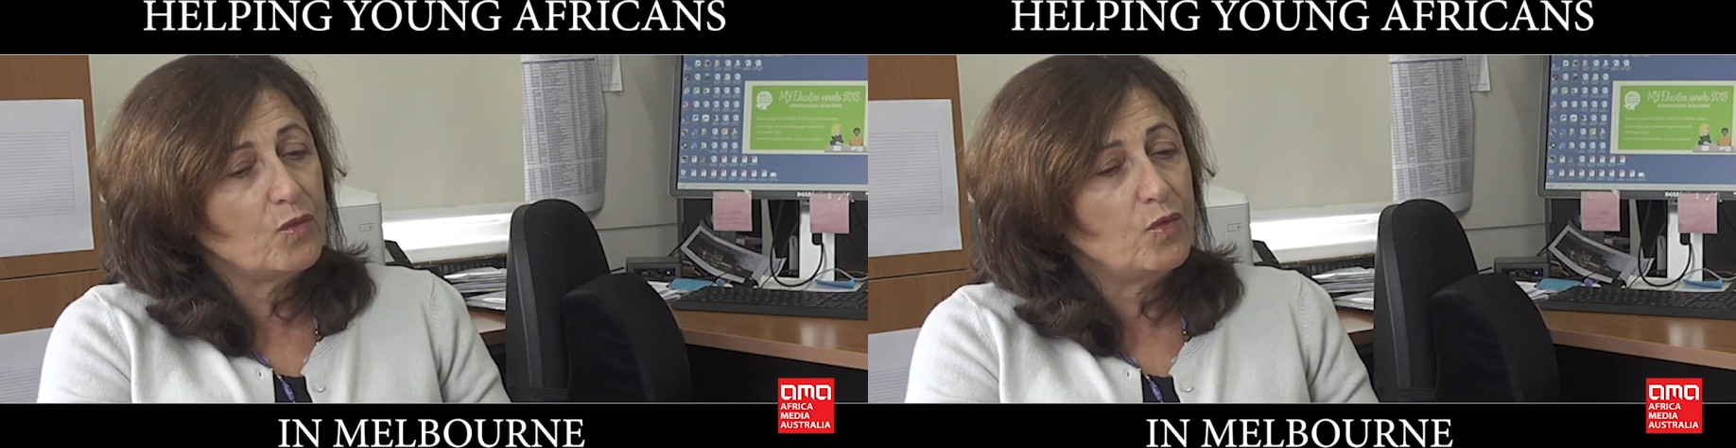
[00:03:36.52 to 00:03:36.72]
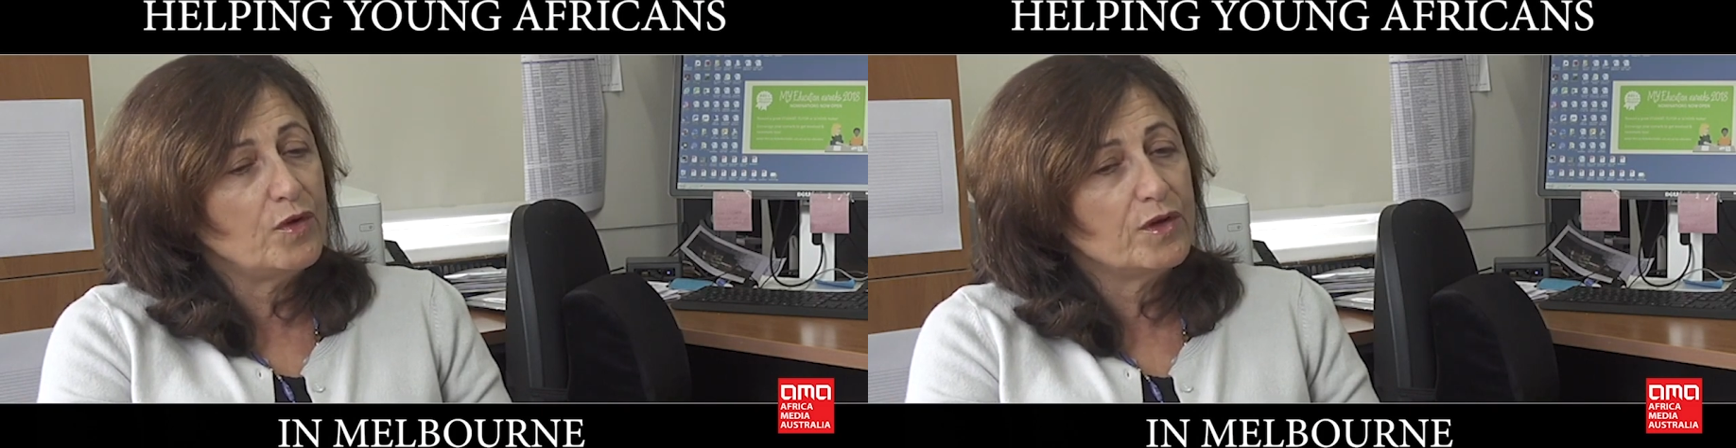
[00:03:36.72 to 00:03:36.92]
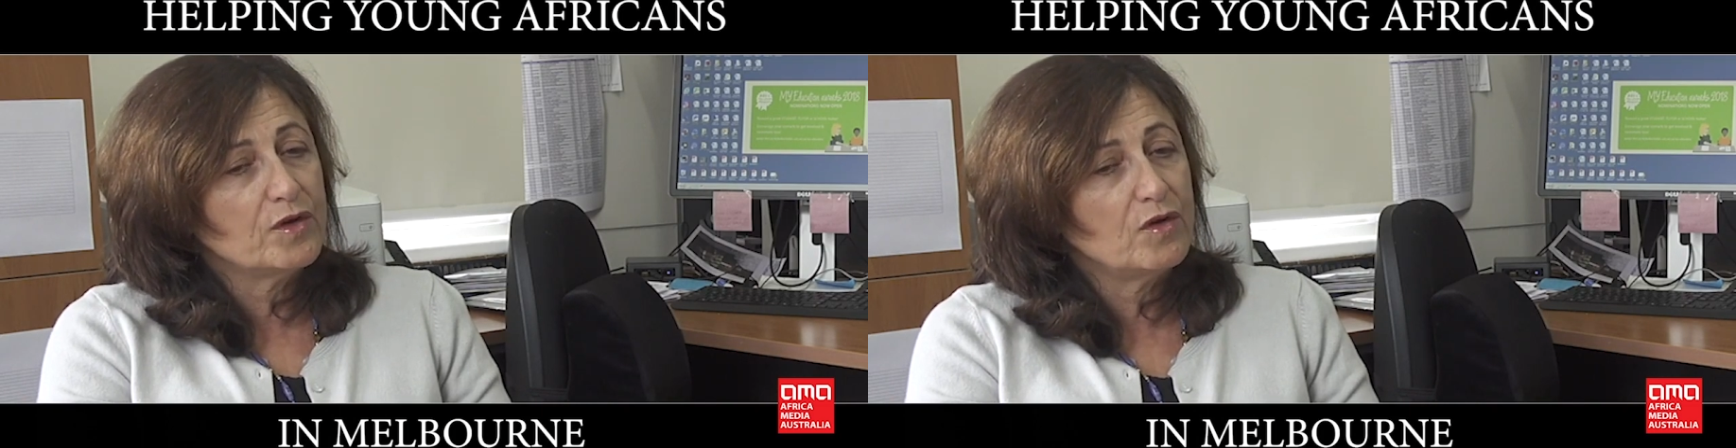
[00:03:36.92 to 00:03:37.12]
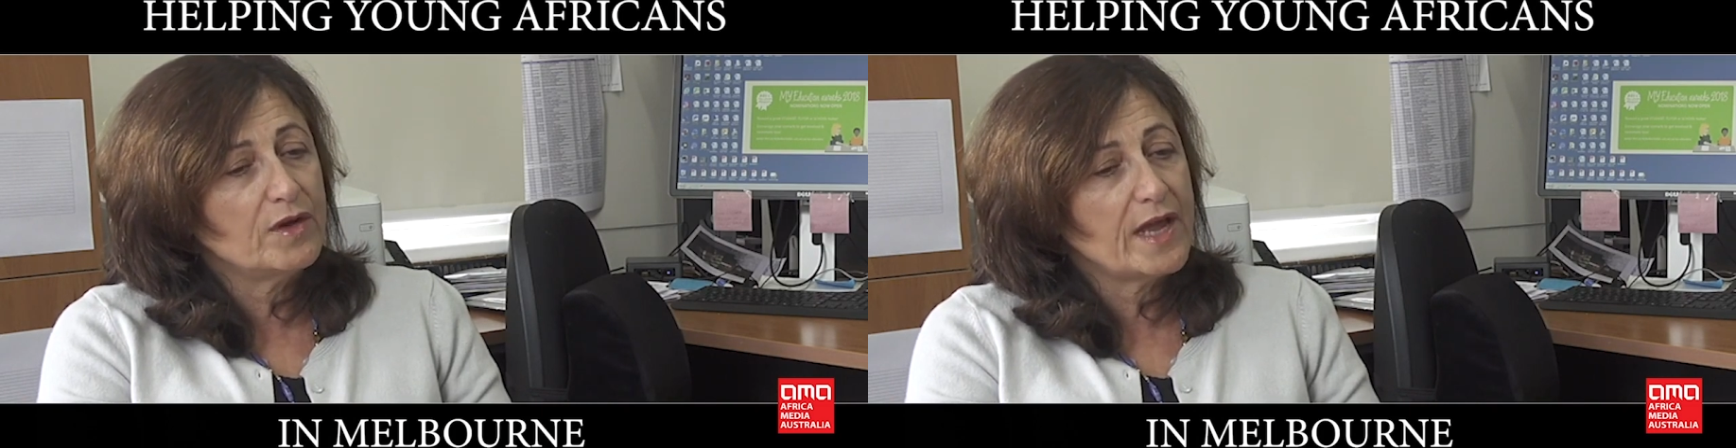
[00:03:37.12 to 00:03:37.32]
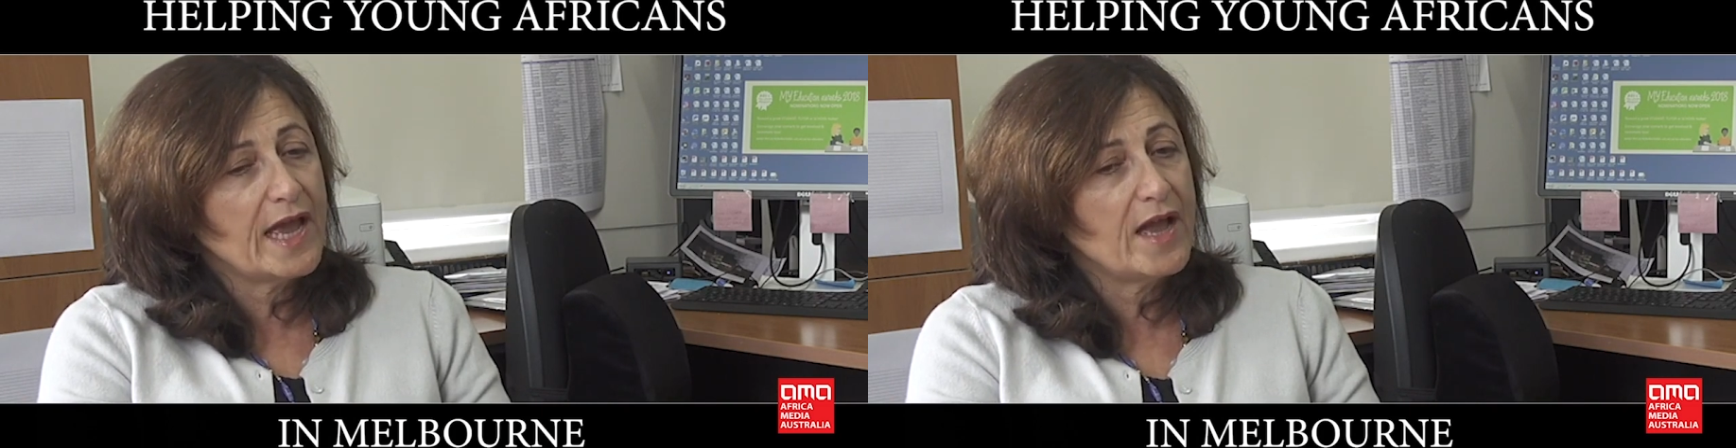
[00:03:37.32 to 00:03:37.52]
work
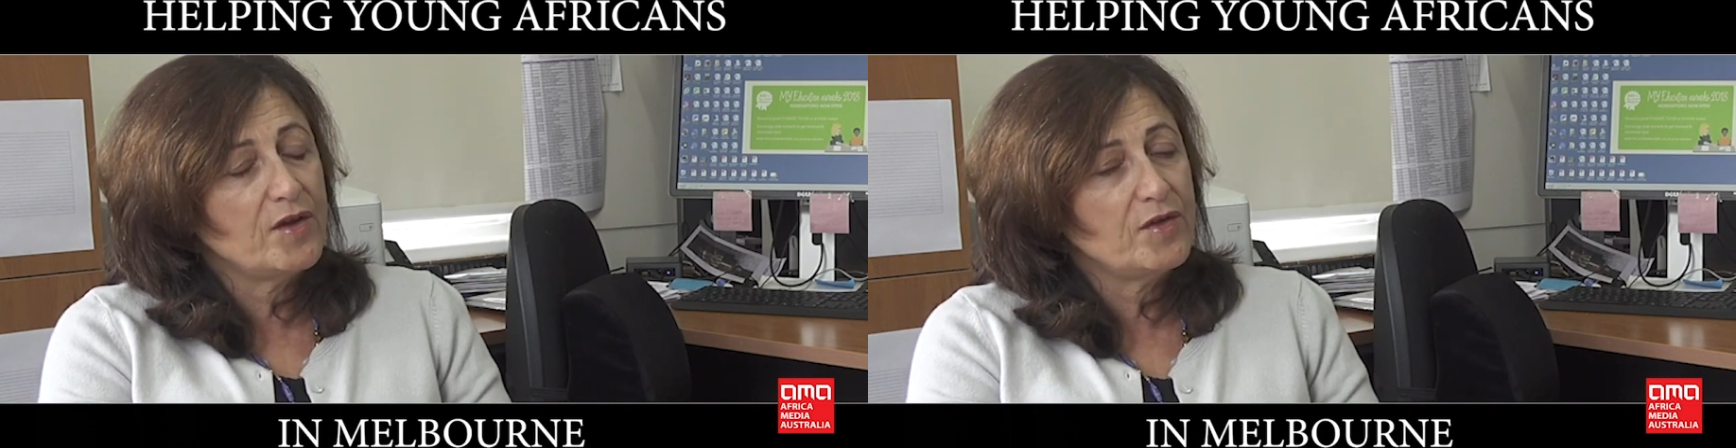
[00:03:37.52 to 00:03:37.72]
on how